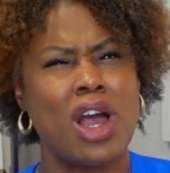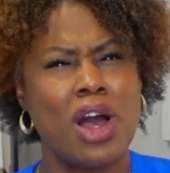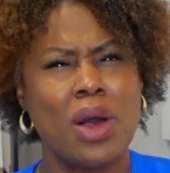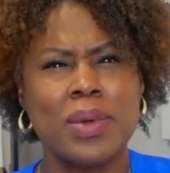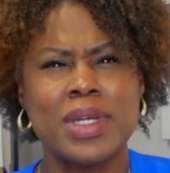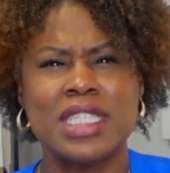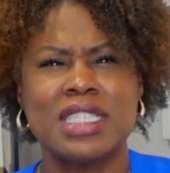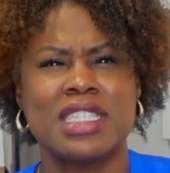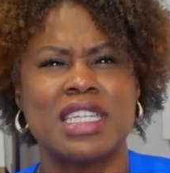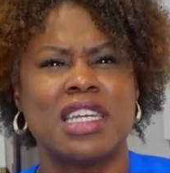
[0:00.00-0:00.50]

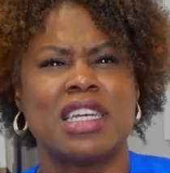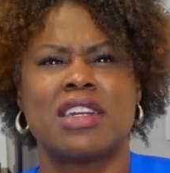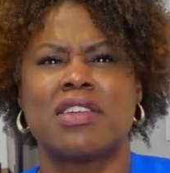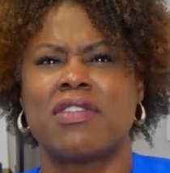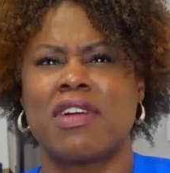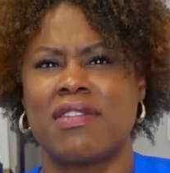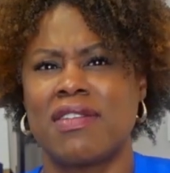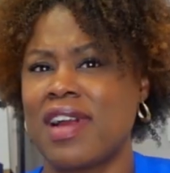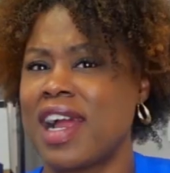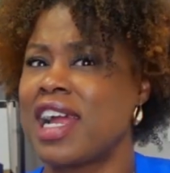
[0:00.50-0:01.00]
always thinking a
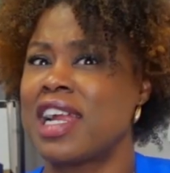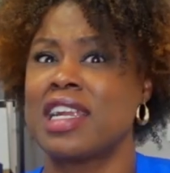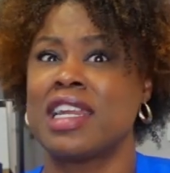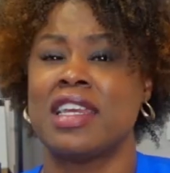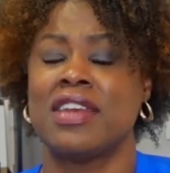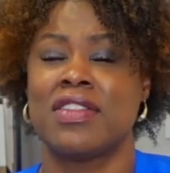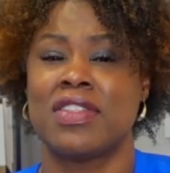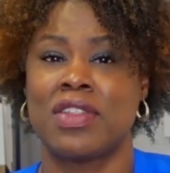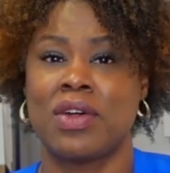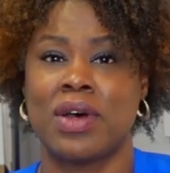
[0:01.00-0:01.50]

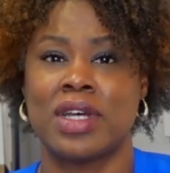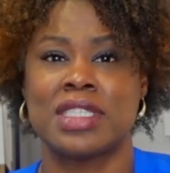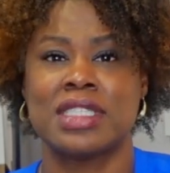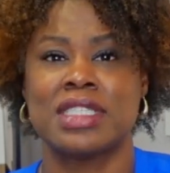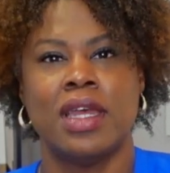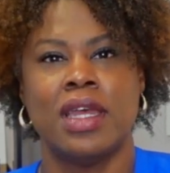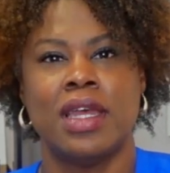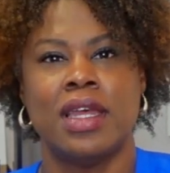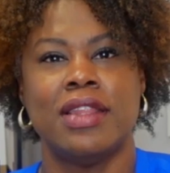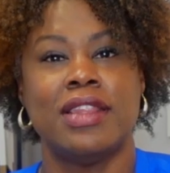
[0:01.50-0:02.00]
variety of thoughts
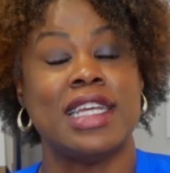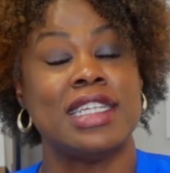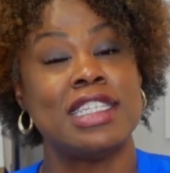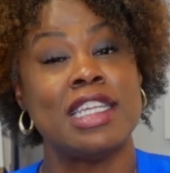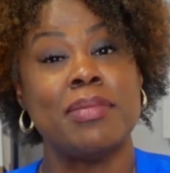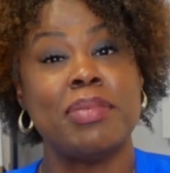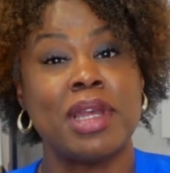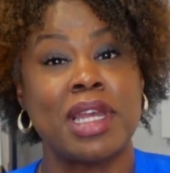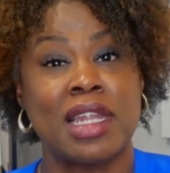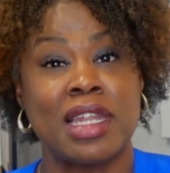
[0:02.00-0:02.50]
that
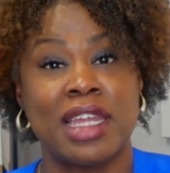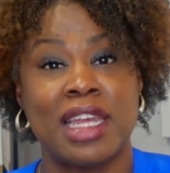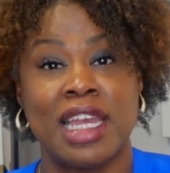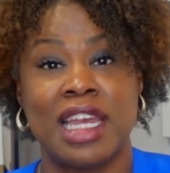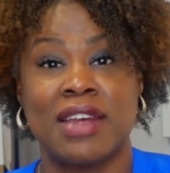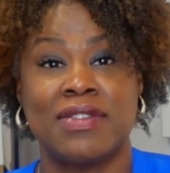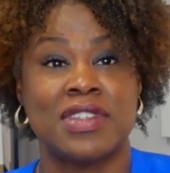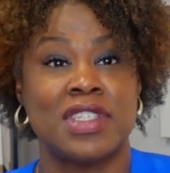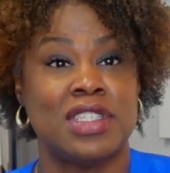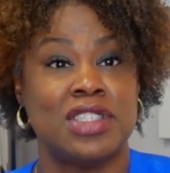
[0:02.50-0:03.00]
typically
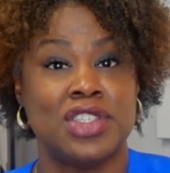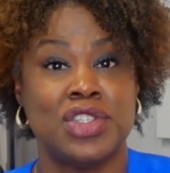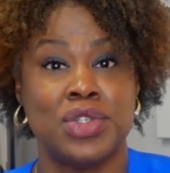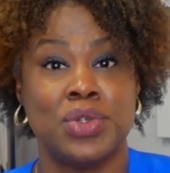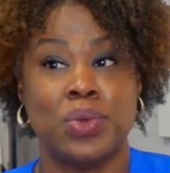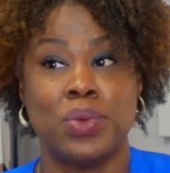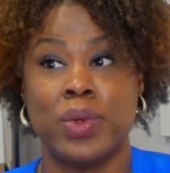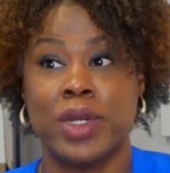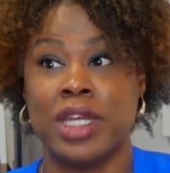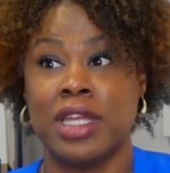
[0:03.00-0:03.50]
have to do
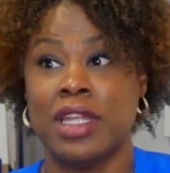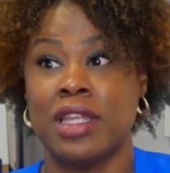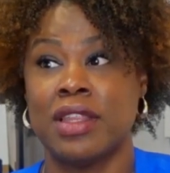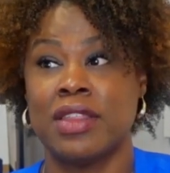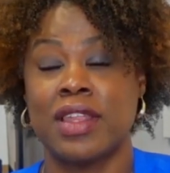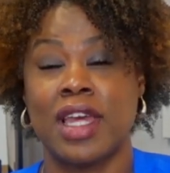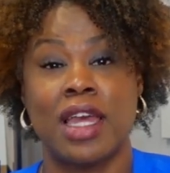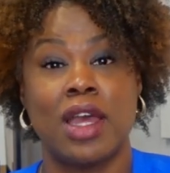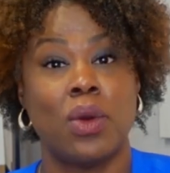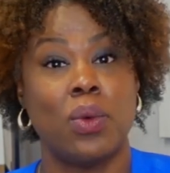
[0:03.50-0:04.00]
with
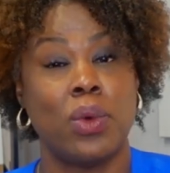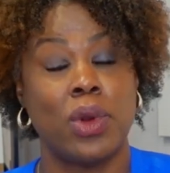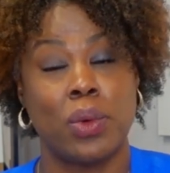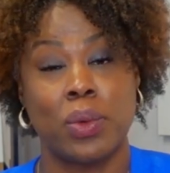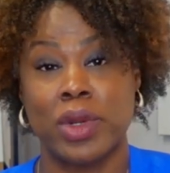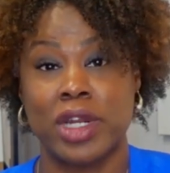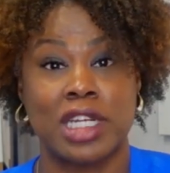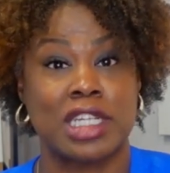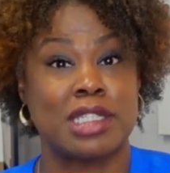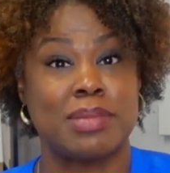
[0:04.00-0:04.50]
what
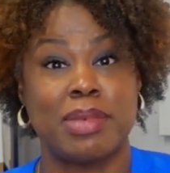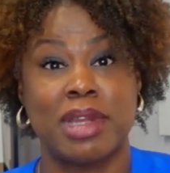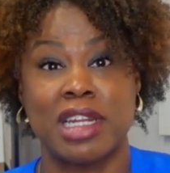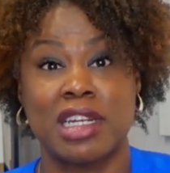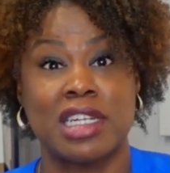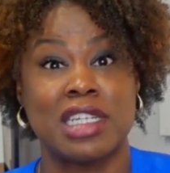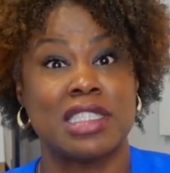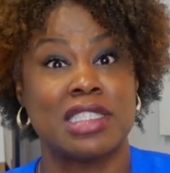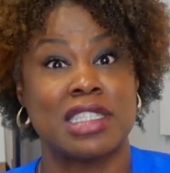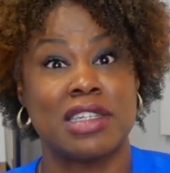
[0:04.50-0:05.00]
we're
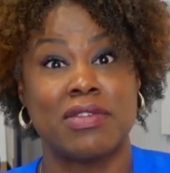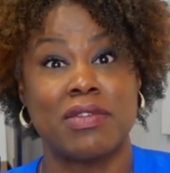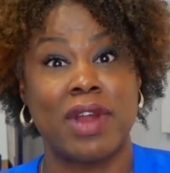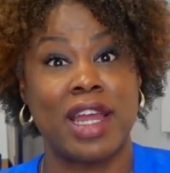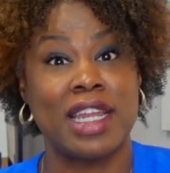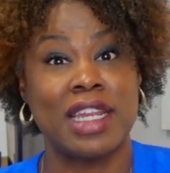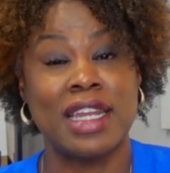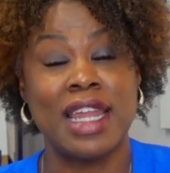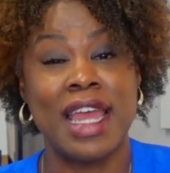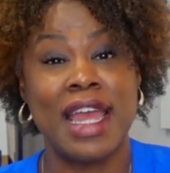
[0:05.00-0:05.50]
experiencing
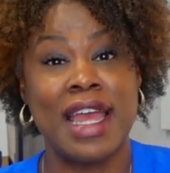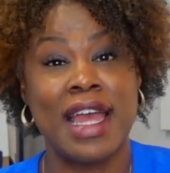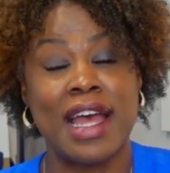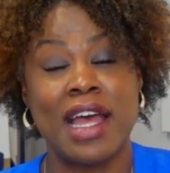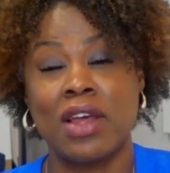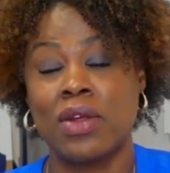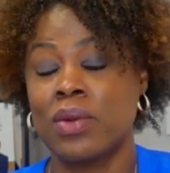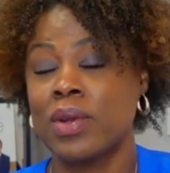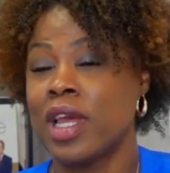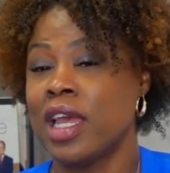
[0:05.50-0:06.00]
right
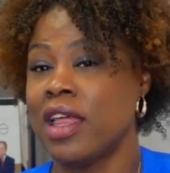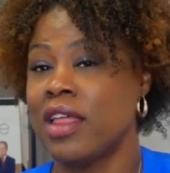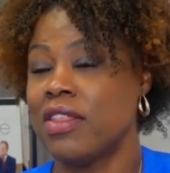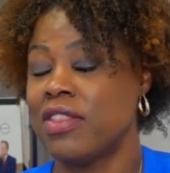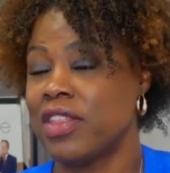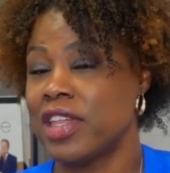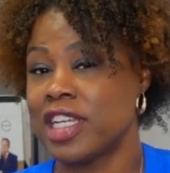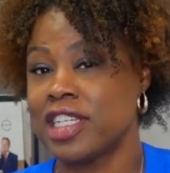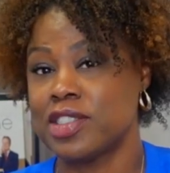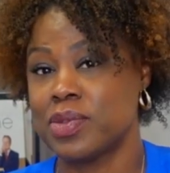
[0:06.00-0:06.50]
now,
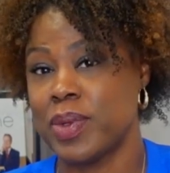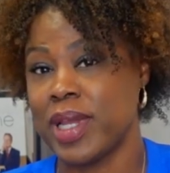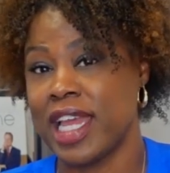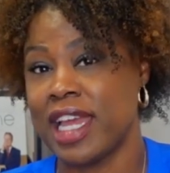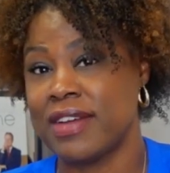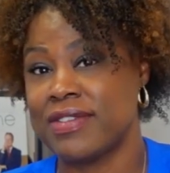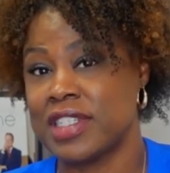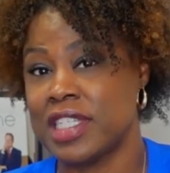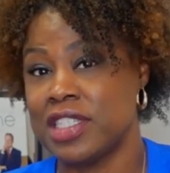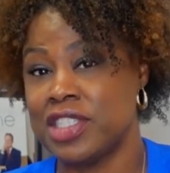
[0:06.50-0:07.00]
things we
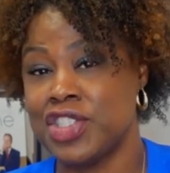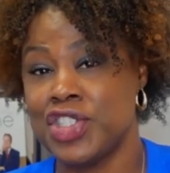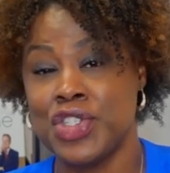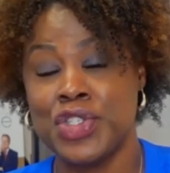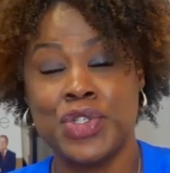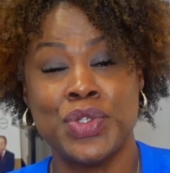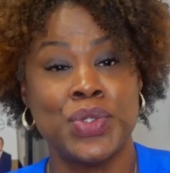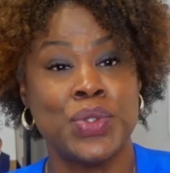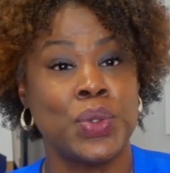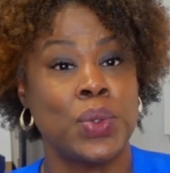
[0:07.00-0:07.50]
have to
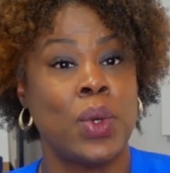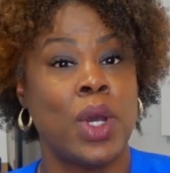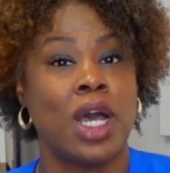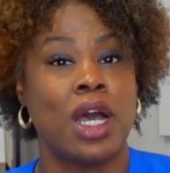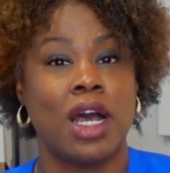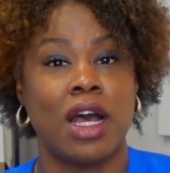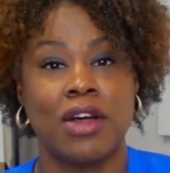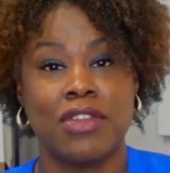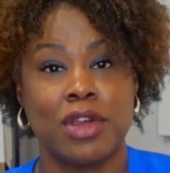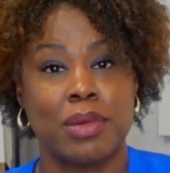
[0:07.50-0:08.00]
do,
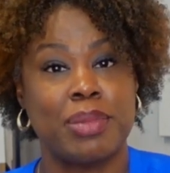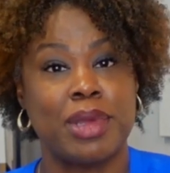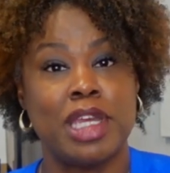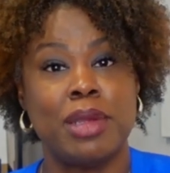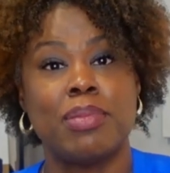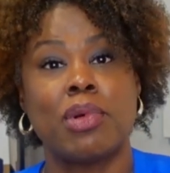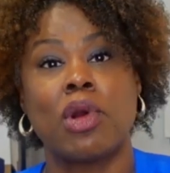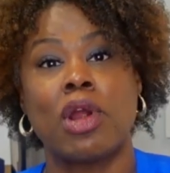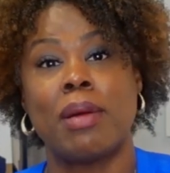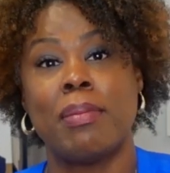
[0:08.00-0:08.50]
other
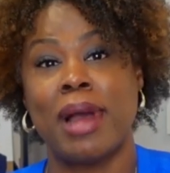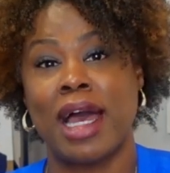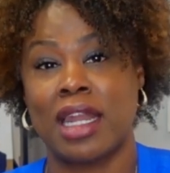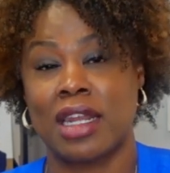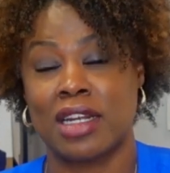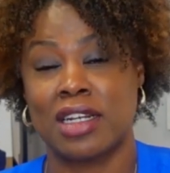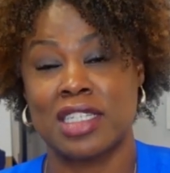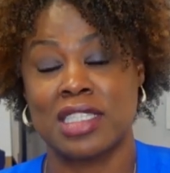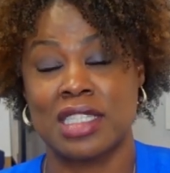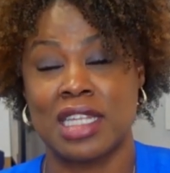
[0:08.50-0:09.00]
people, or about
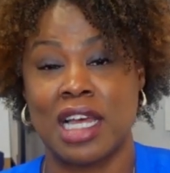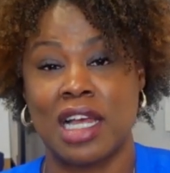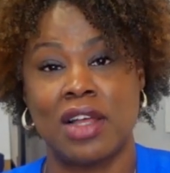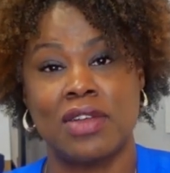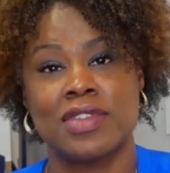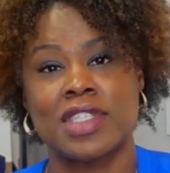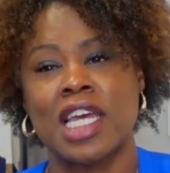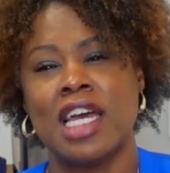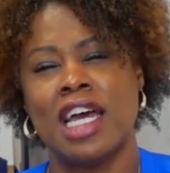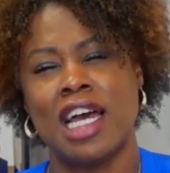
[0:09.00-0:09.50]
ourselves.